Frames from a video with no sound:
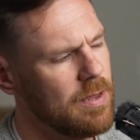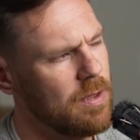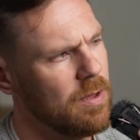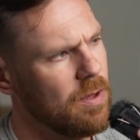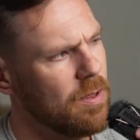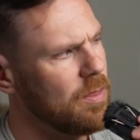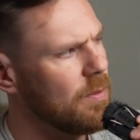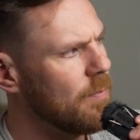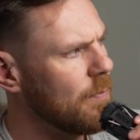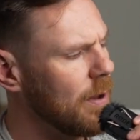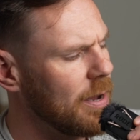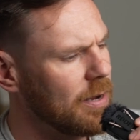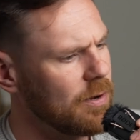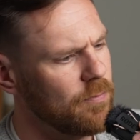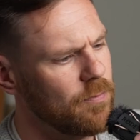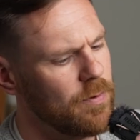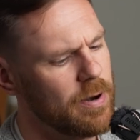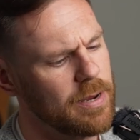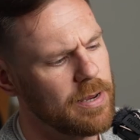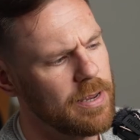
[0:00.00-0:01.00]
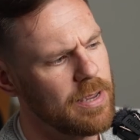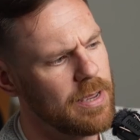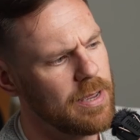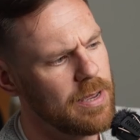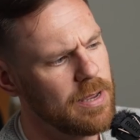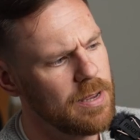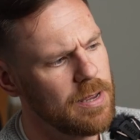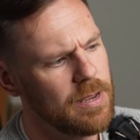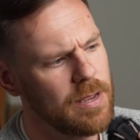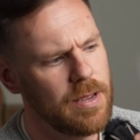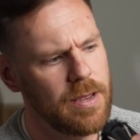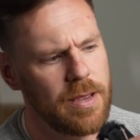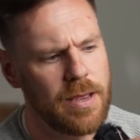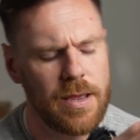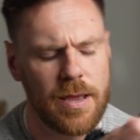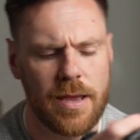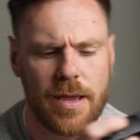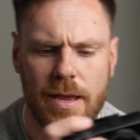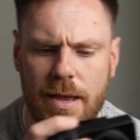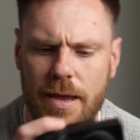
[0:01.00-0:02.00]
on the back ring here.
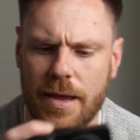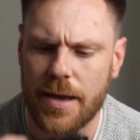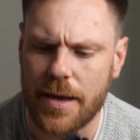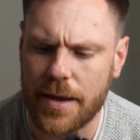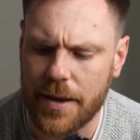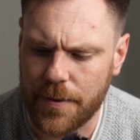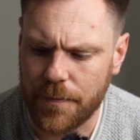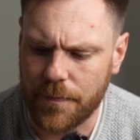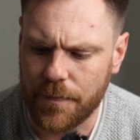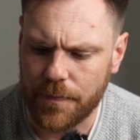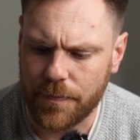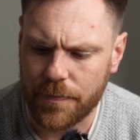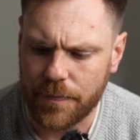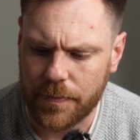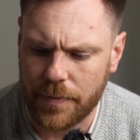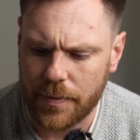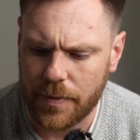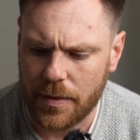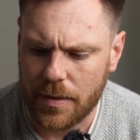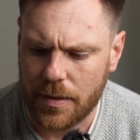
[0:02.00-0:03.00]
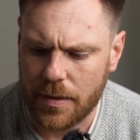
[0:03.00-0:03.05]
And